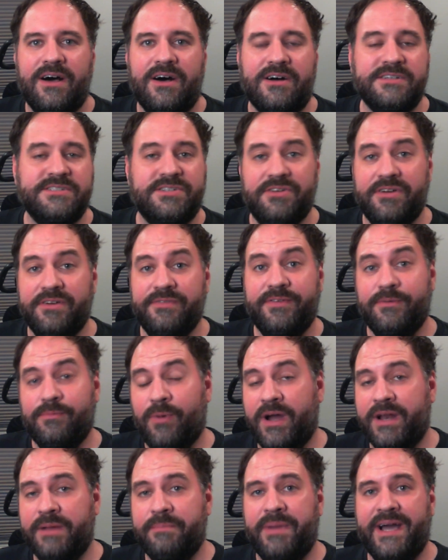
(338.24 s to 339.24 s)
Also, if you
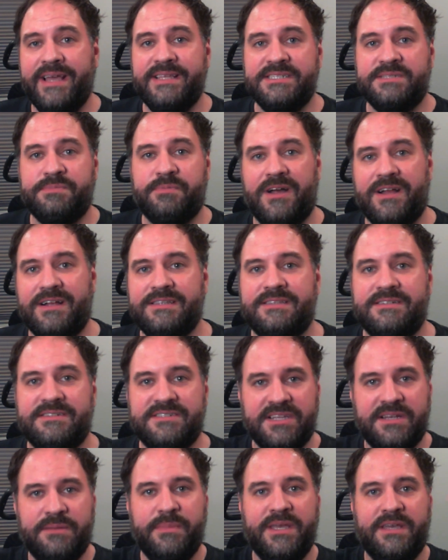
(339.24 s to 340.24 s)
want to buy this product,
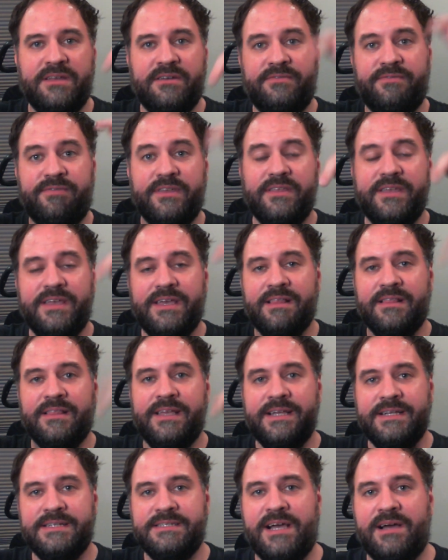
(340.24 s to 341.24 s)
there's going to be an affiliate
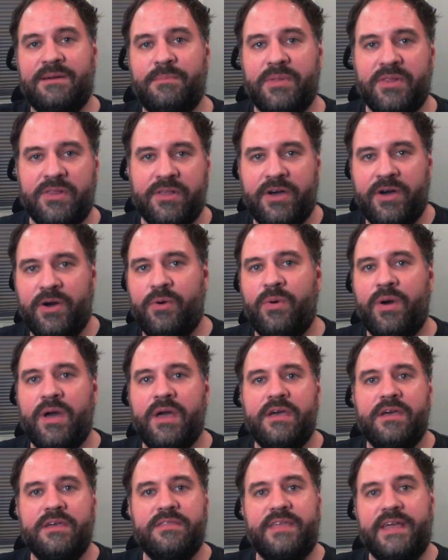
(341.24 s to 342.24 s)
link down below.
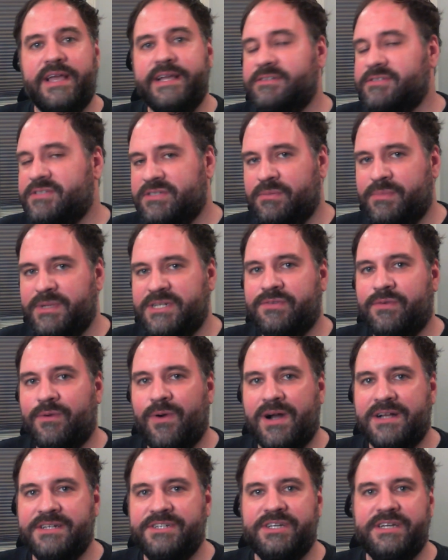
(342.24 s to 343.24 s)
Thank you so much for
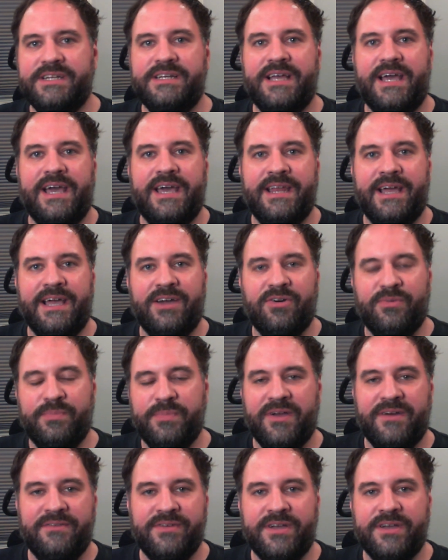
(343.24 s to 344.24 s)
watching, and I
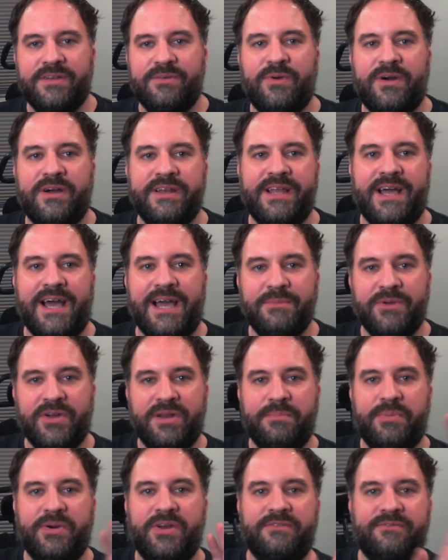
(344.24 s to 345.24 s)
hope you have a good one. I'm
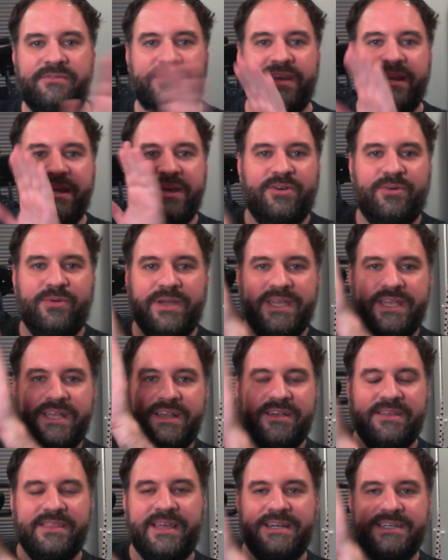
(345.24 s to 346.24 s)
going to put a video
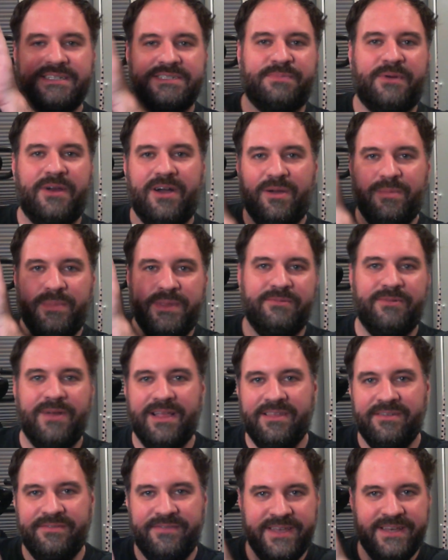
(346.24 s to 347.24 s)
here that is probably
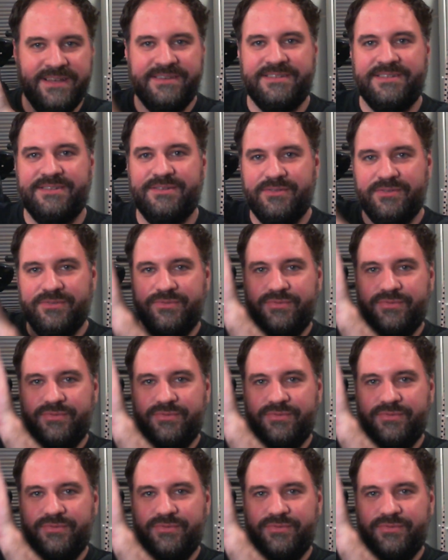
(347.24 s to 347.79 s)
relevant.